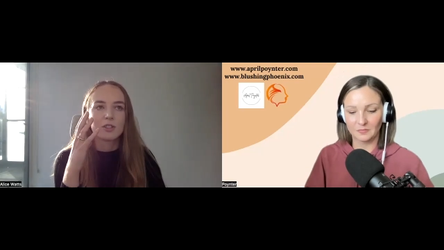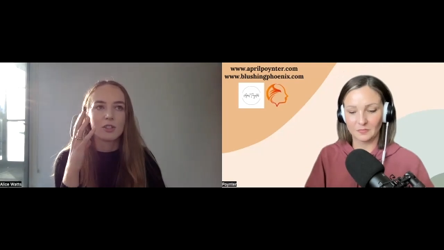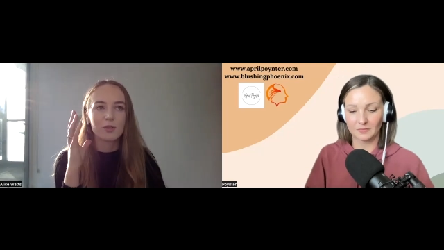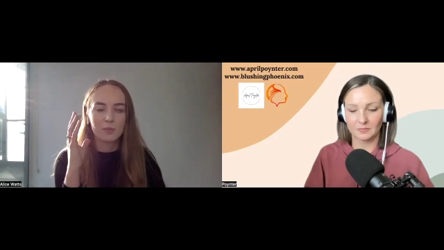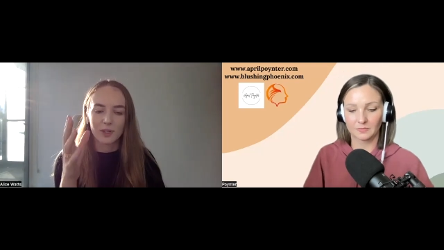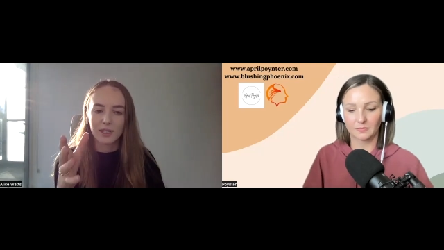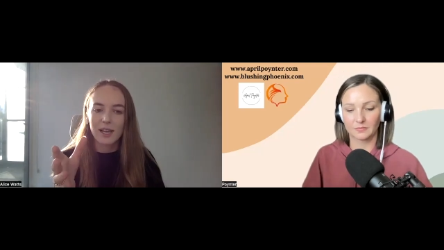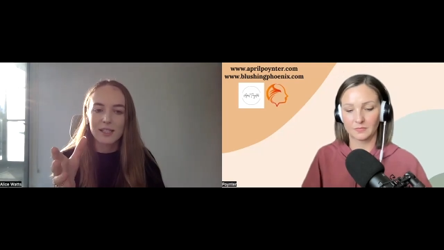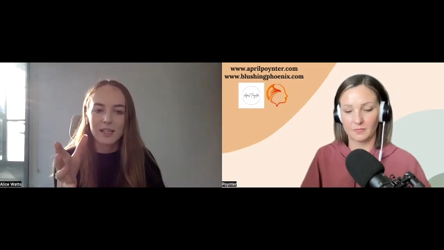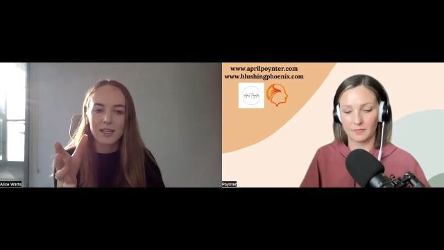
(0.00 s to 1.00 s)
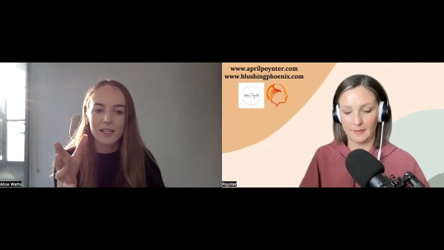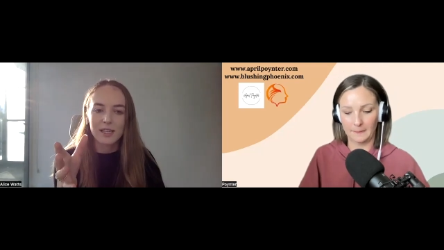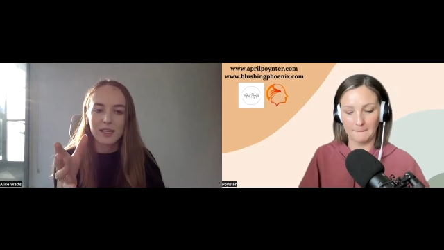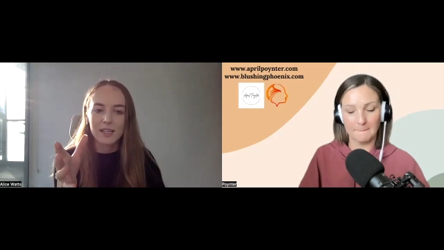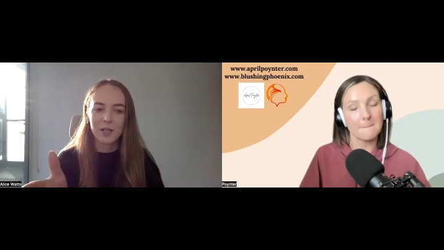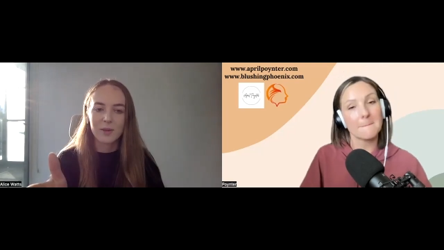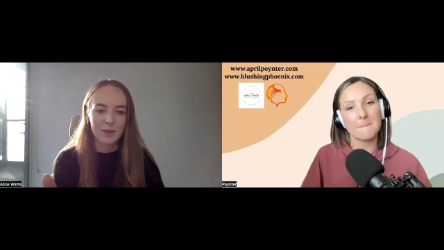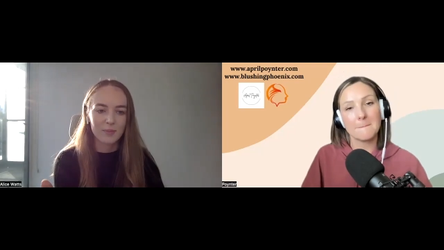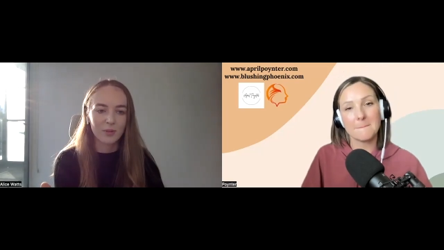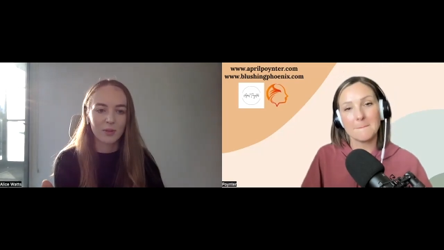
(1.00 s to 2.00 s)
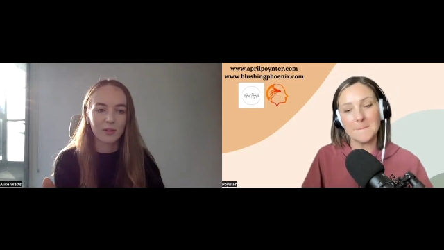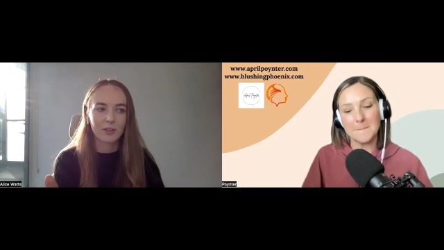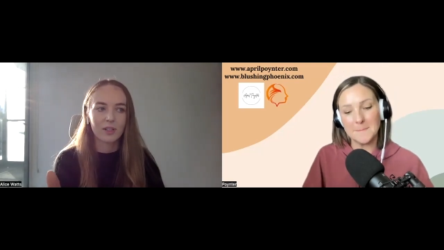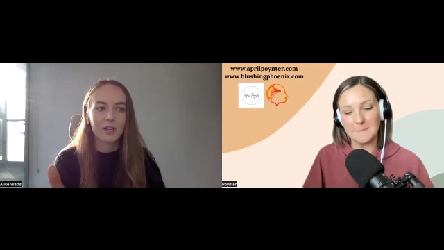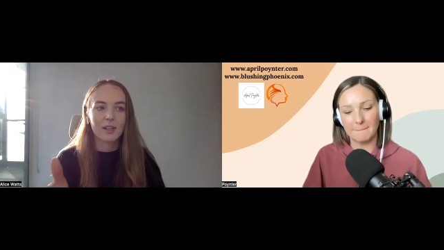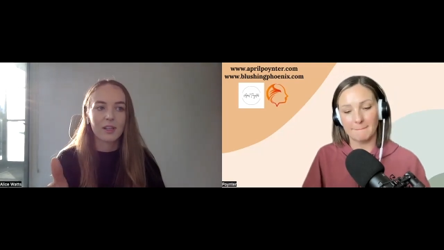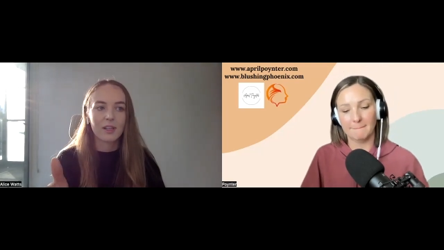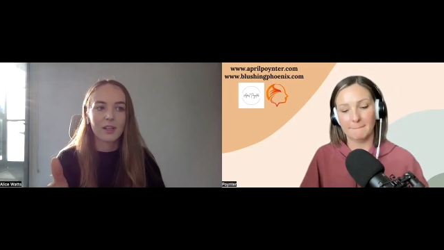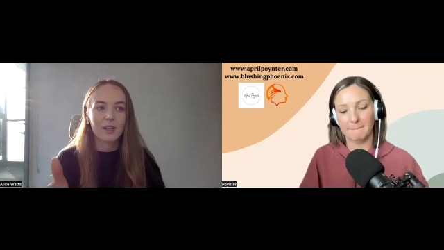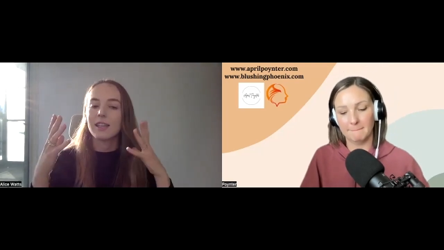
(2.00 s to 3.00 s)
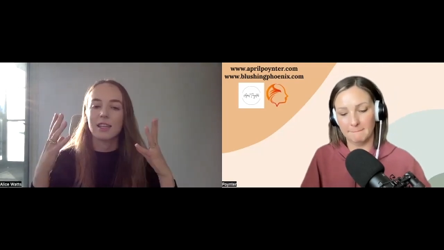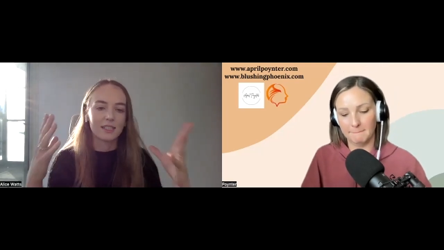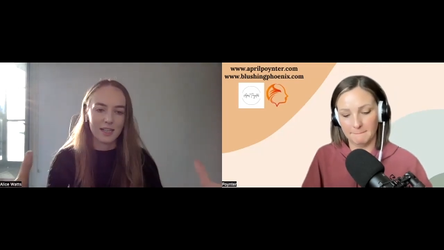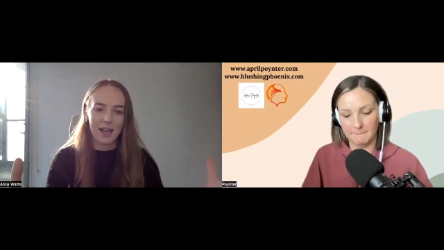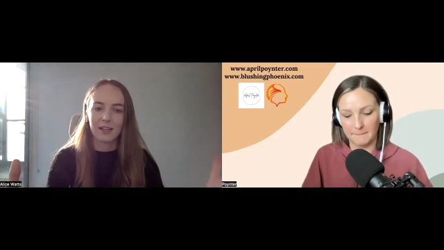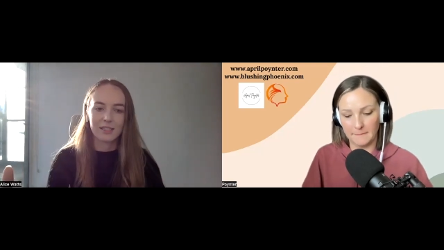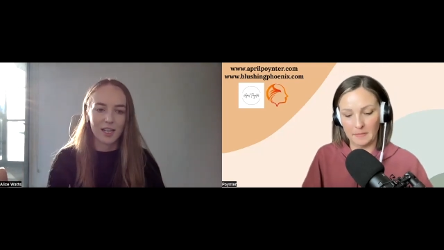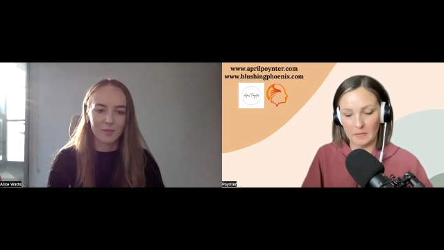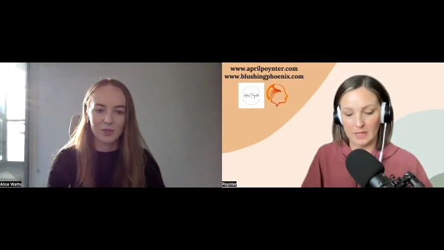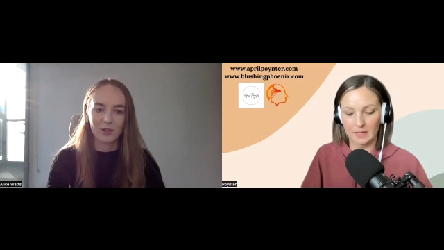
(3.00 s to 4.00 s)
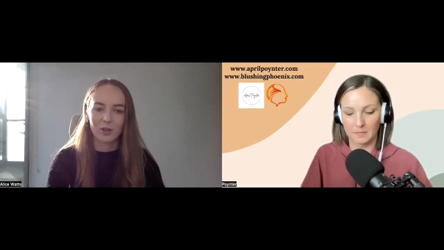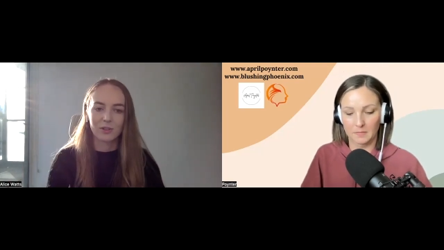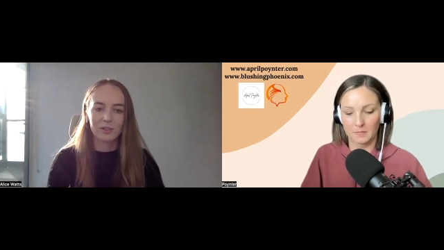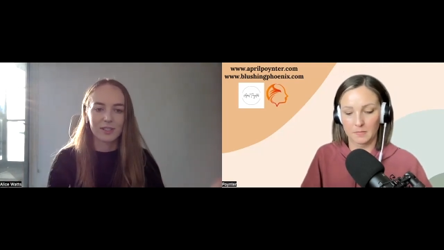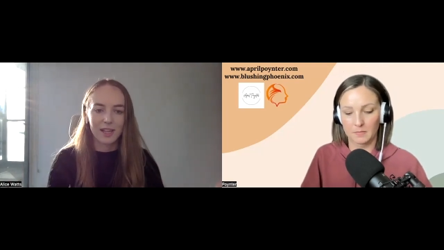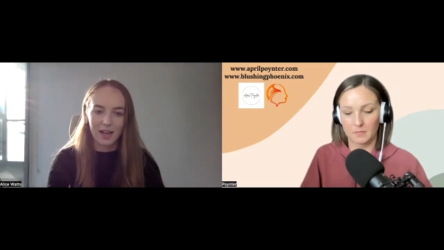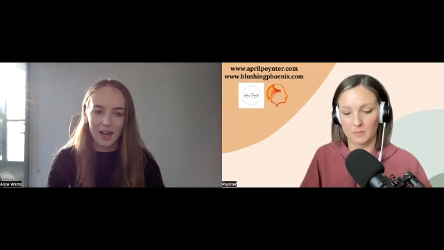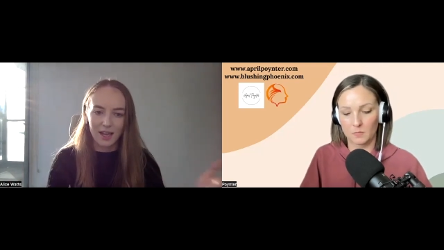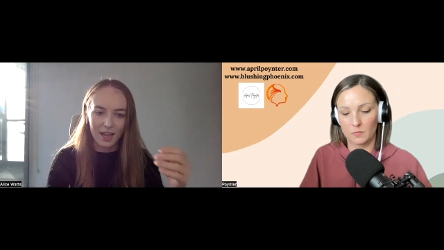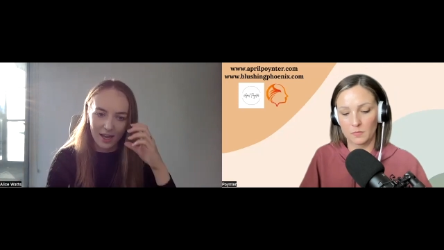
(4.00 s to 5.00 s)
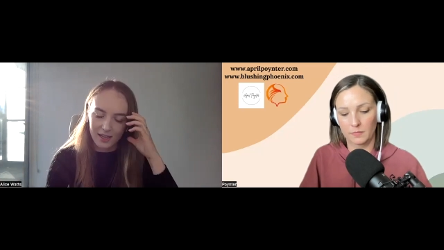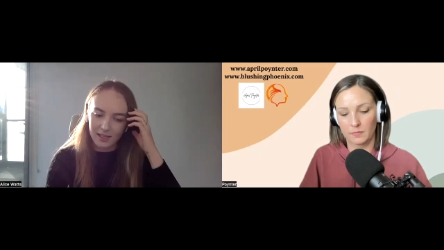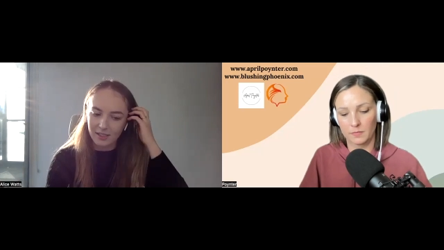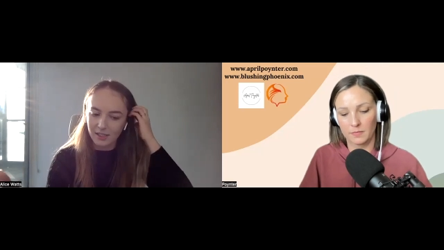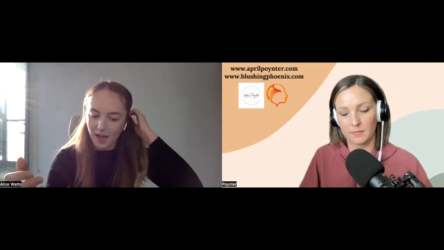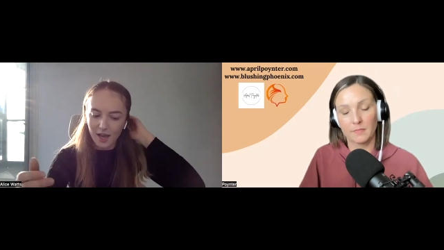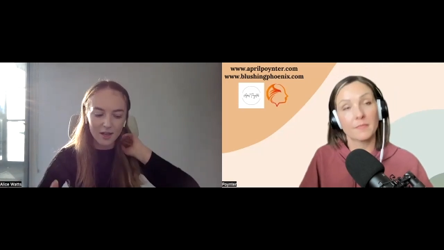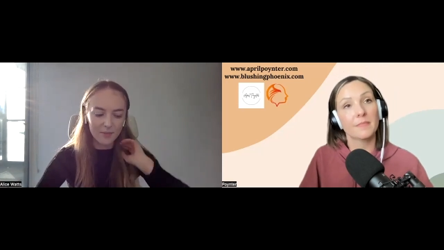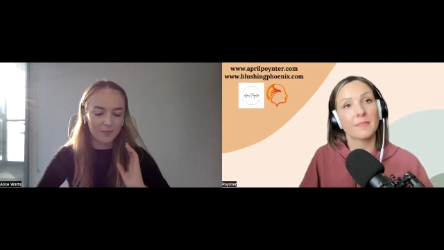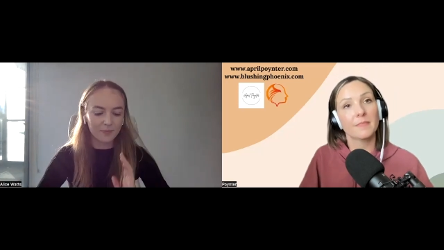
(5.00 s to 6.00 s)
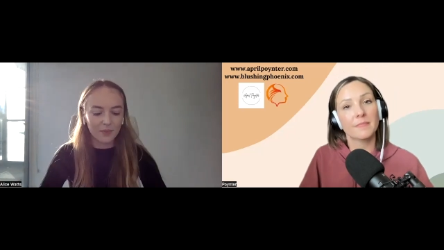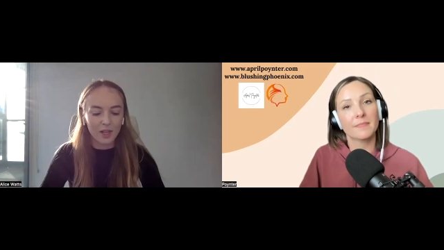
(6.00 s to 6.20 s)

Speaker 1: just realizing how many people had the exact same struggles that I had. Um,